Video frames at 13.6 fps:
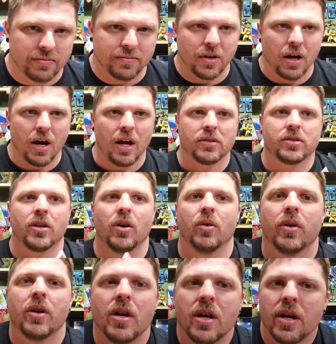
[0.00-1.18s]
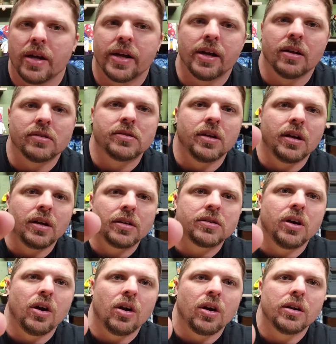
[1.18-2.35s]
Alright, so here's the
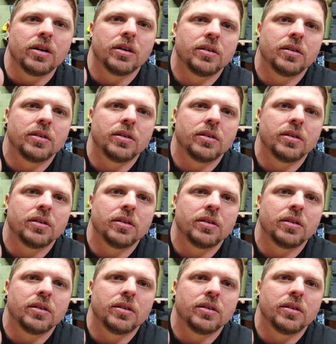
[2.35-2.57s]
card.